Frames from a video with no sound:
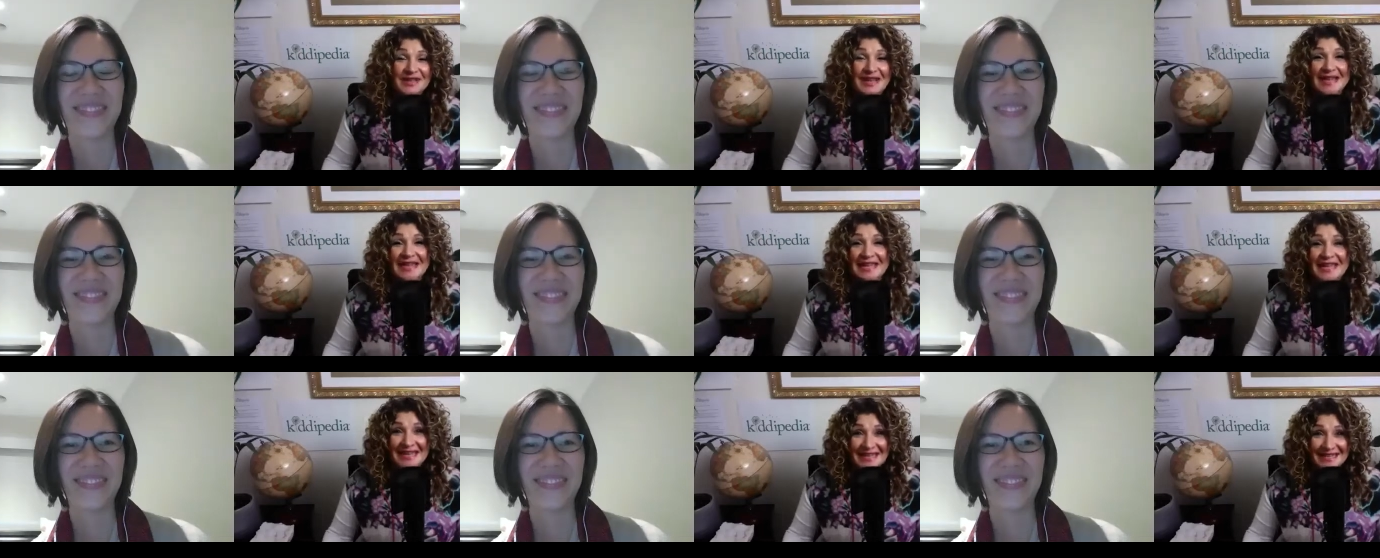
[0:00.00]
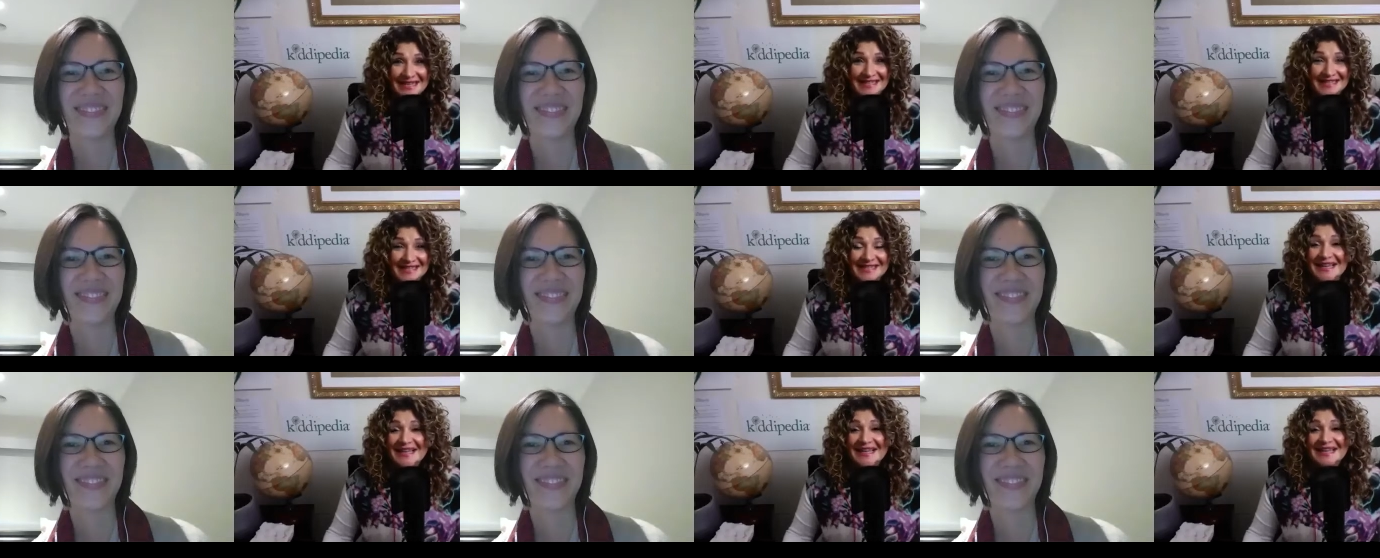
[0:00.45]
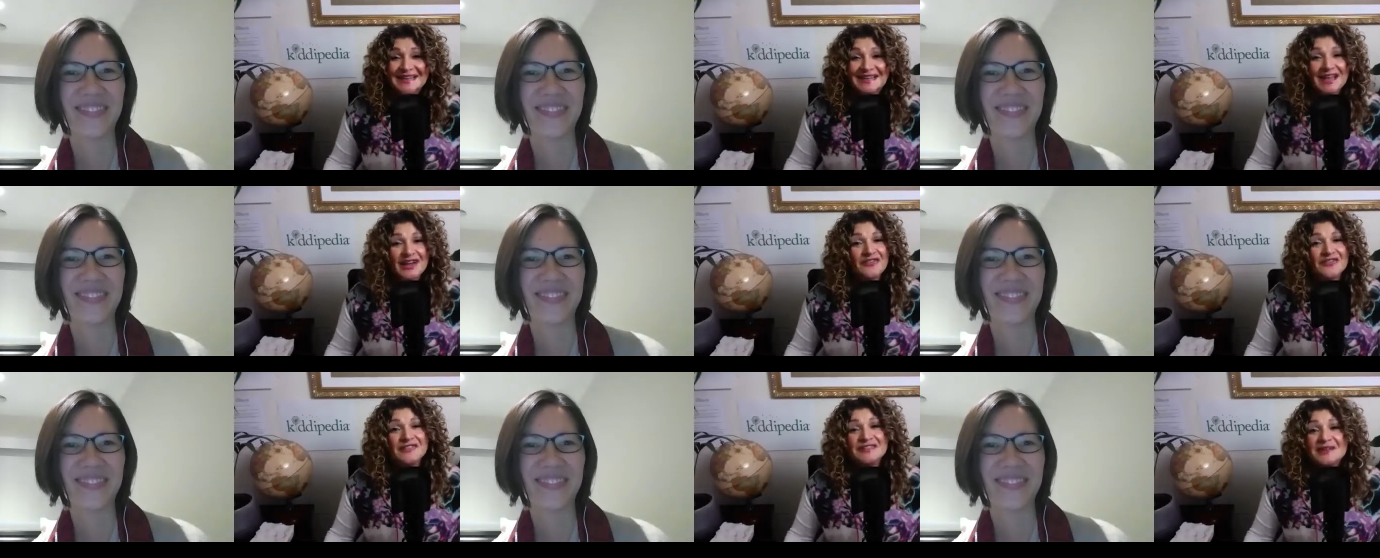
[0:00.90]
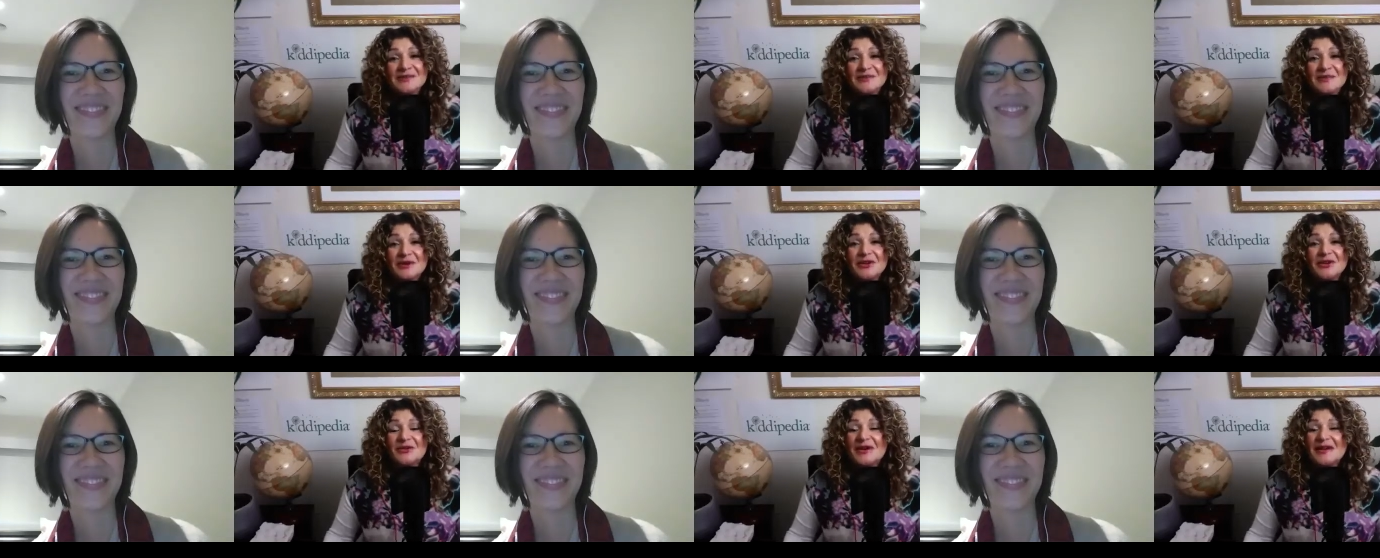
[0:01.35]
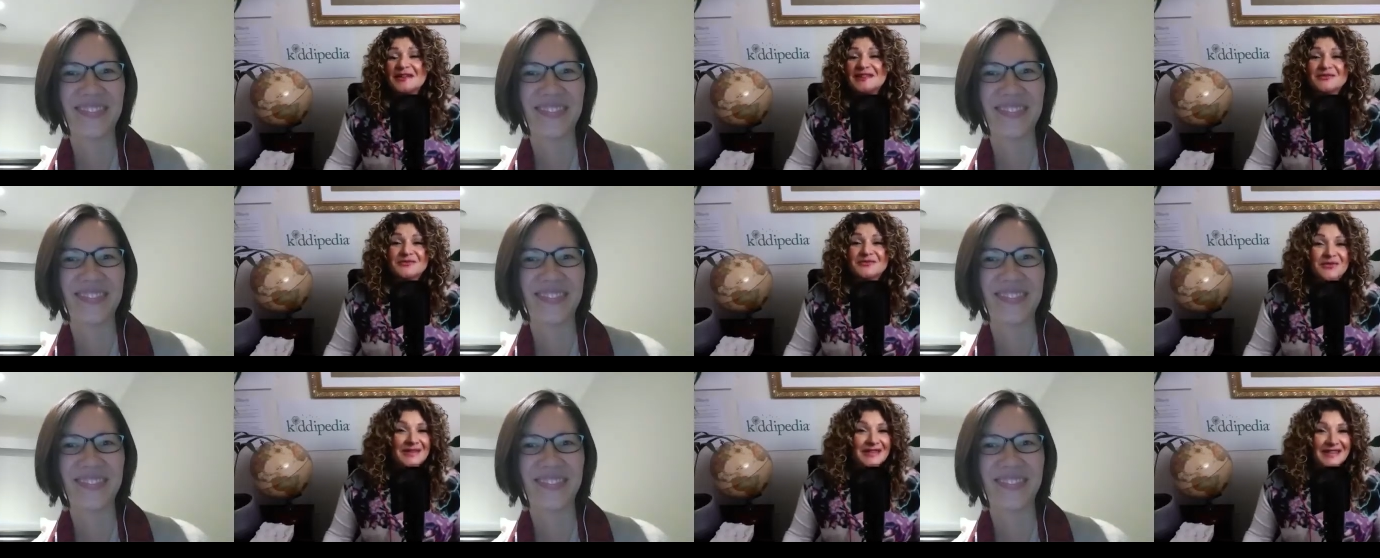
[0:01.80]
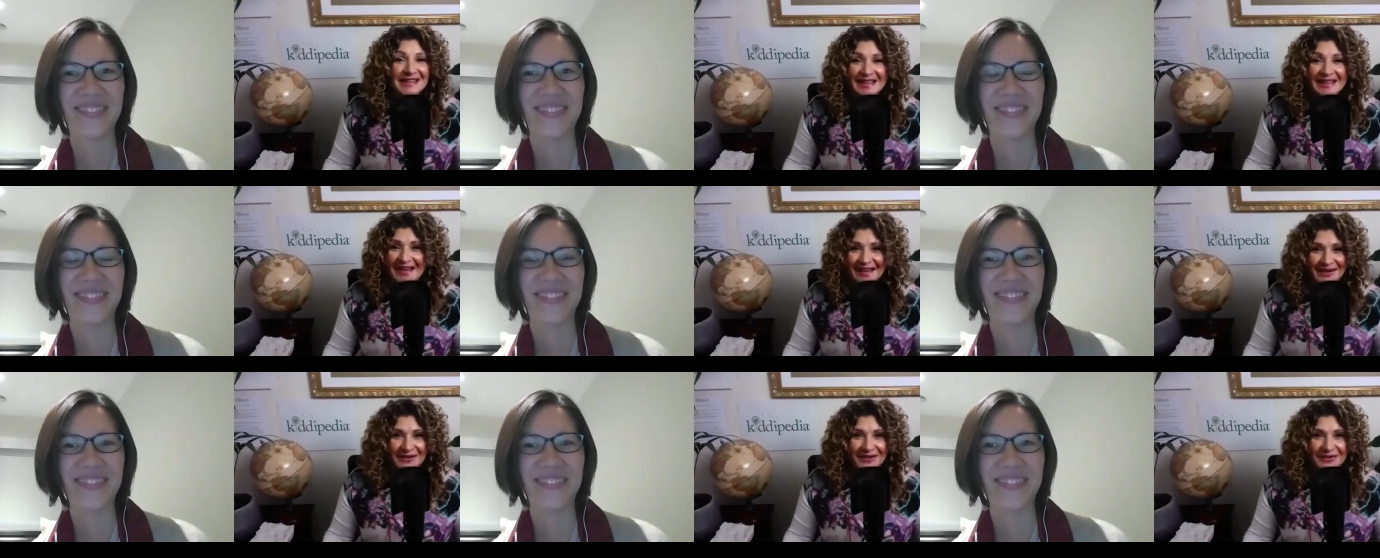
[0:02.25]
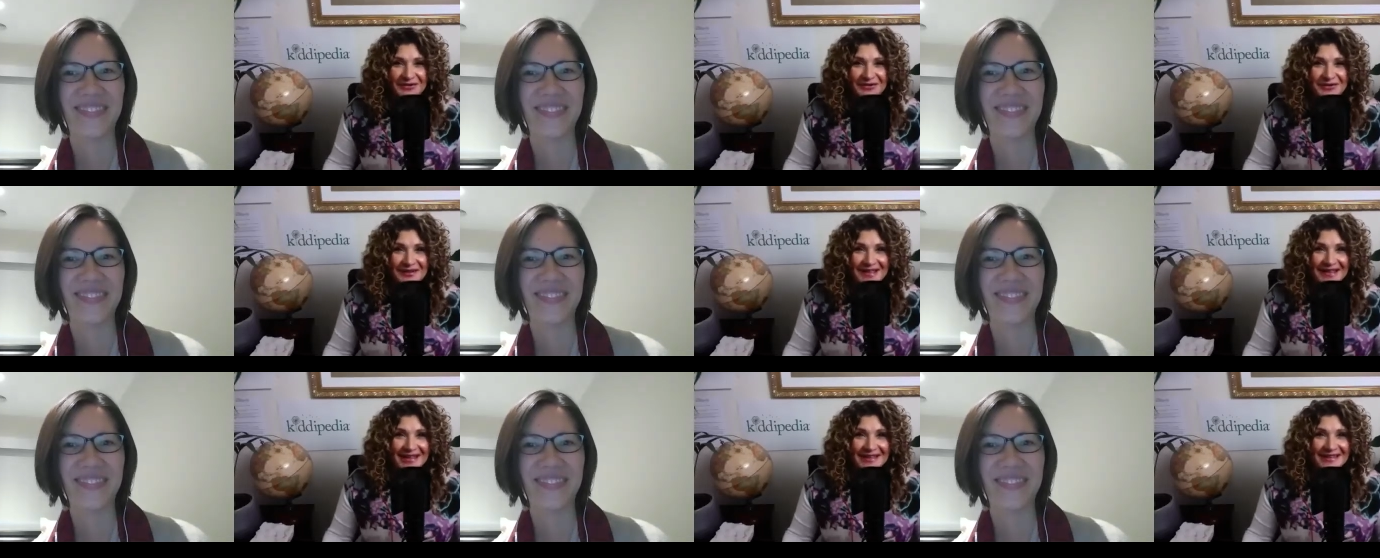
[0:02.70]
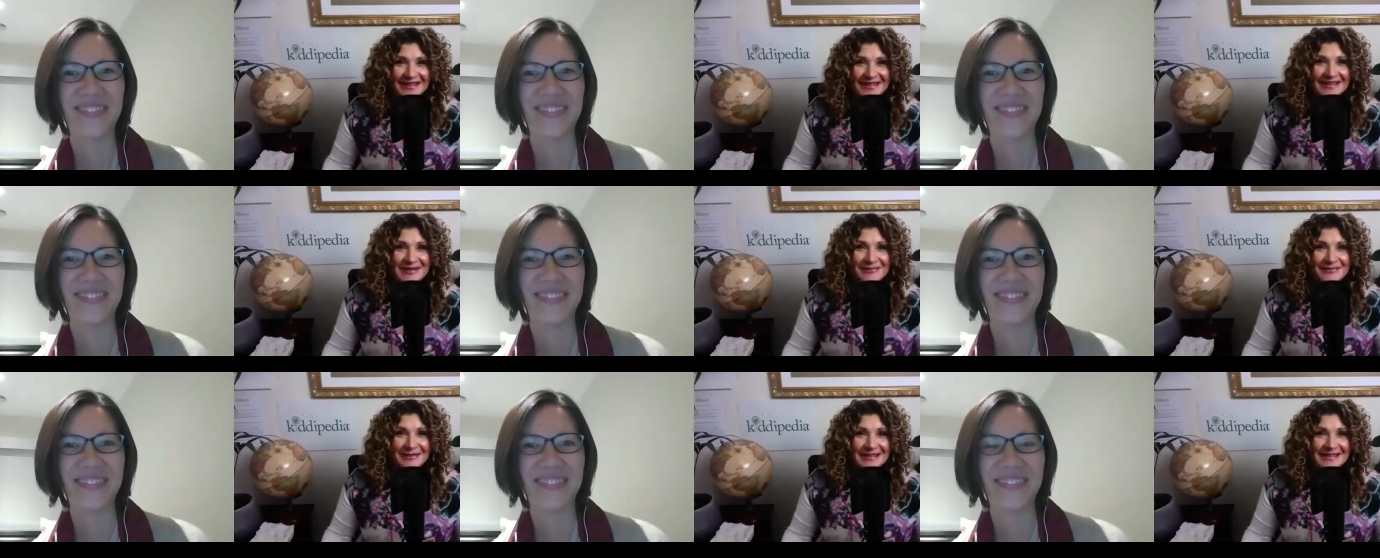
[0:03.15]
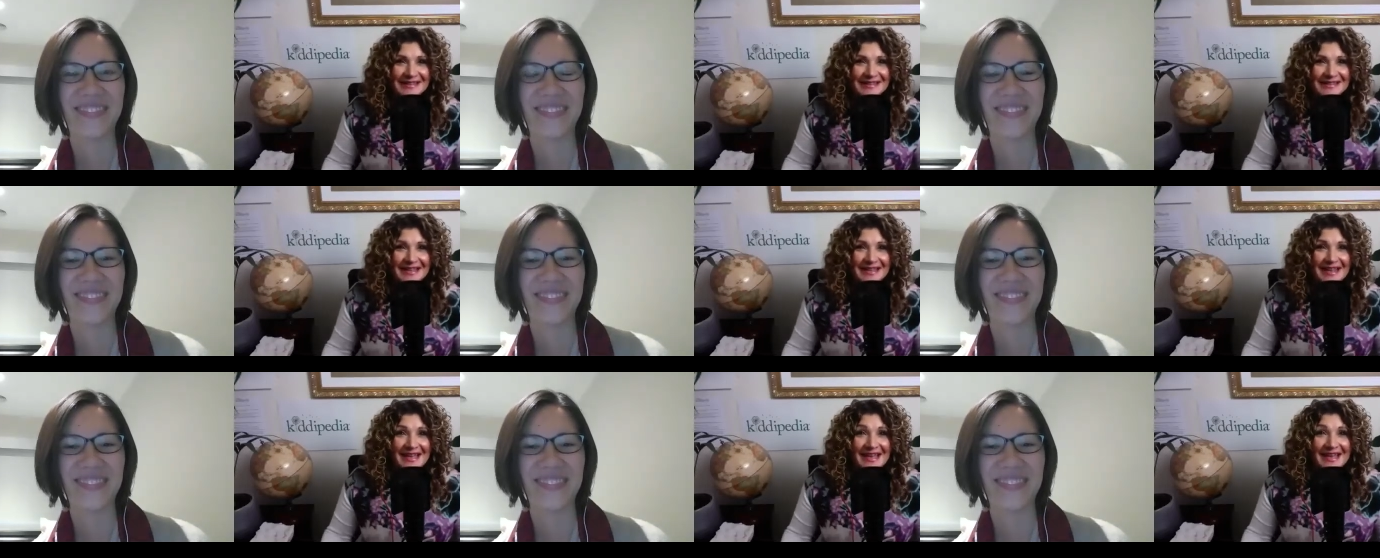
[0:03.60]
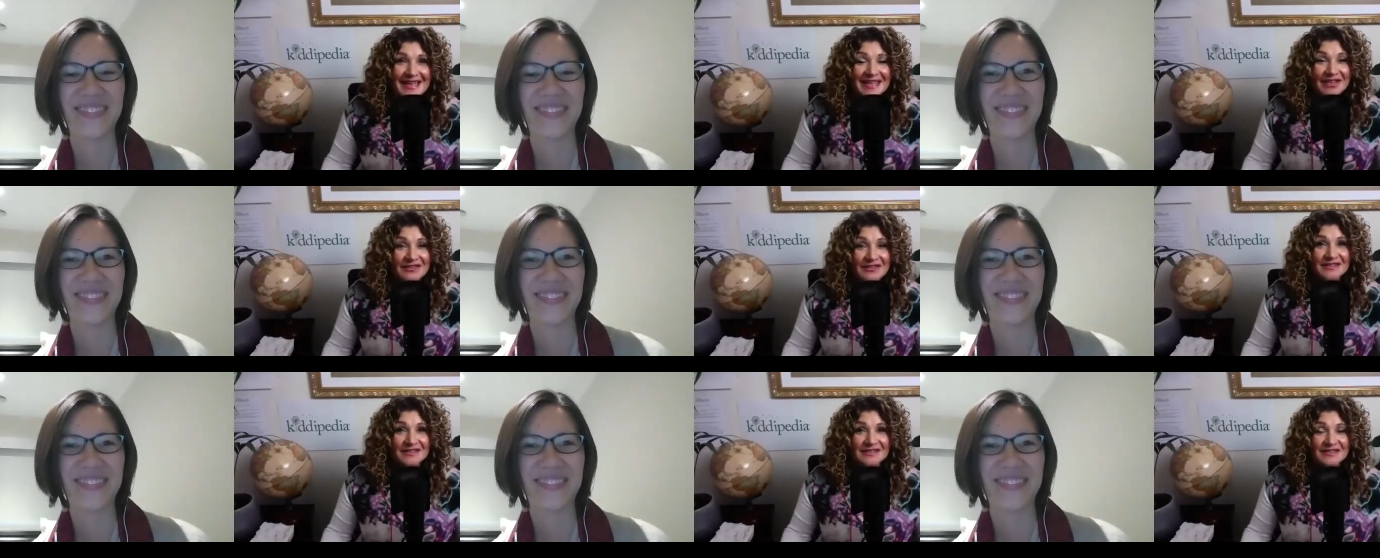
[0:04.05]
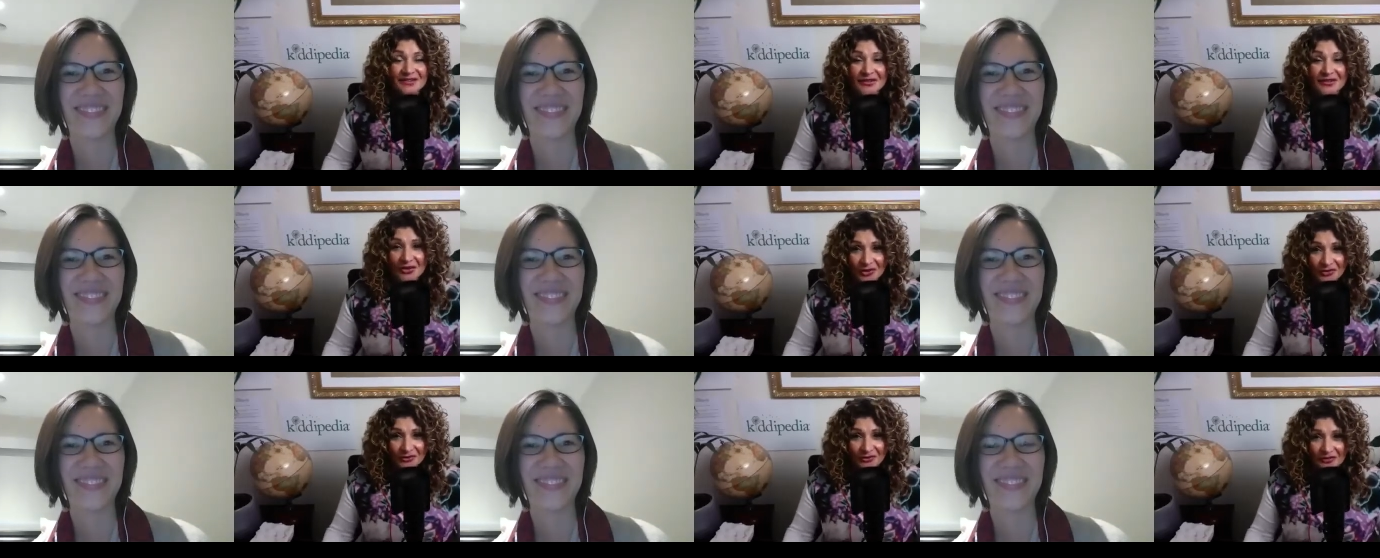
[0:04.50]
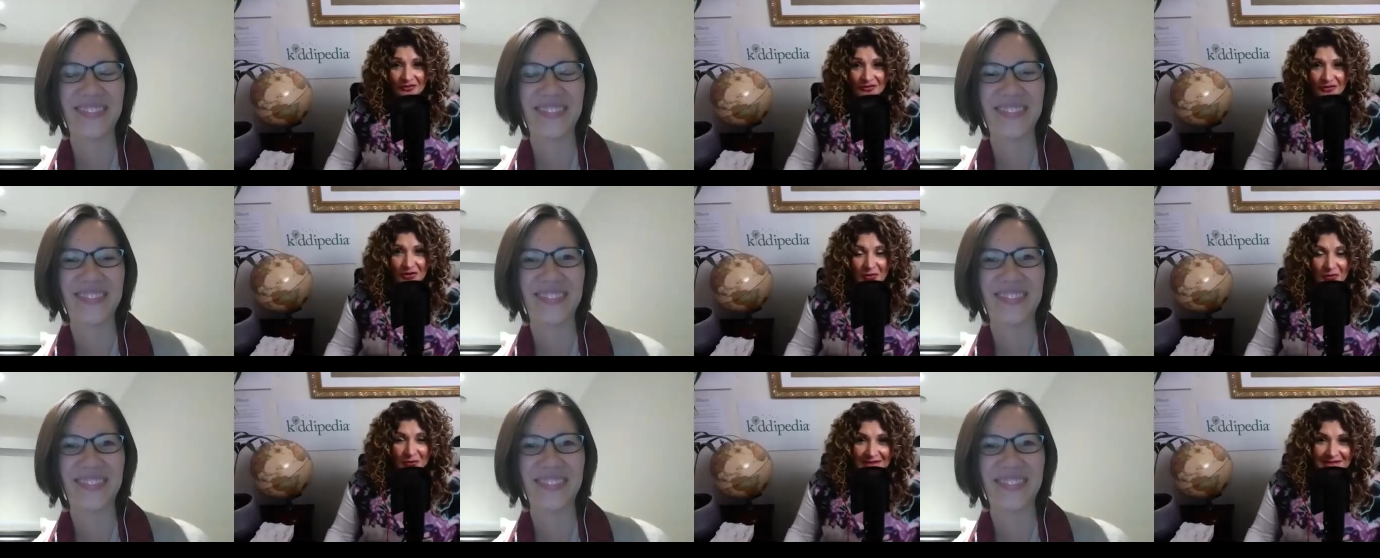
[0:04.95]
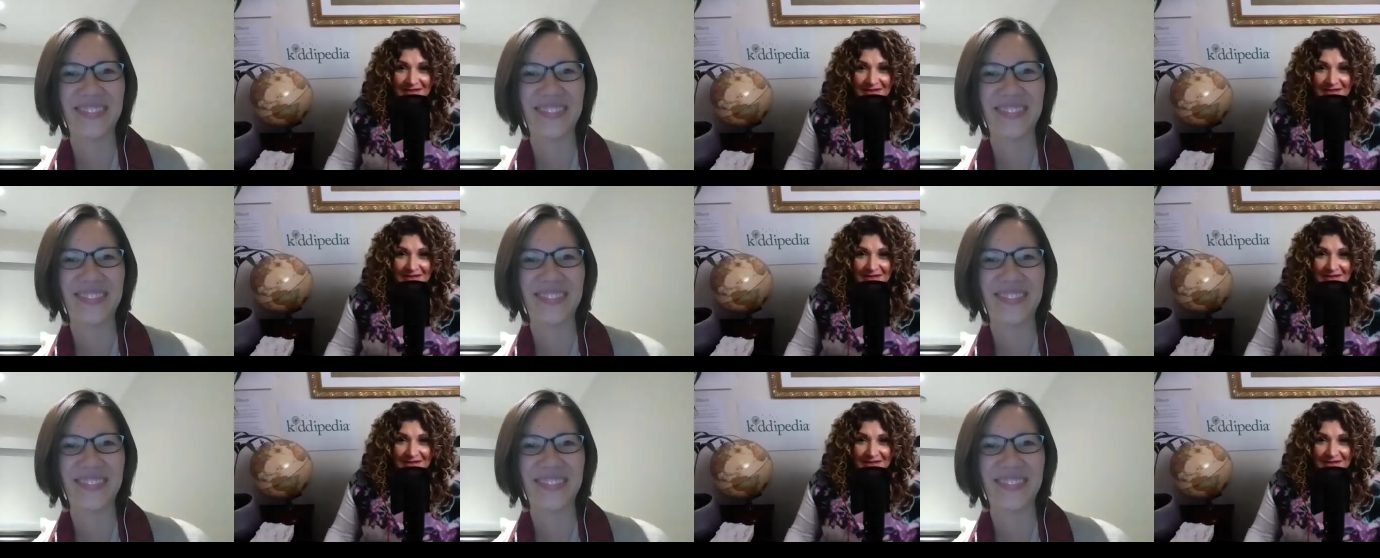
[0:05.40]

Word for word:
Speaker 1: and Kids. Now, for someone who hasn't read the article yet, can you please give us an overview what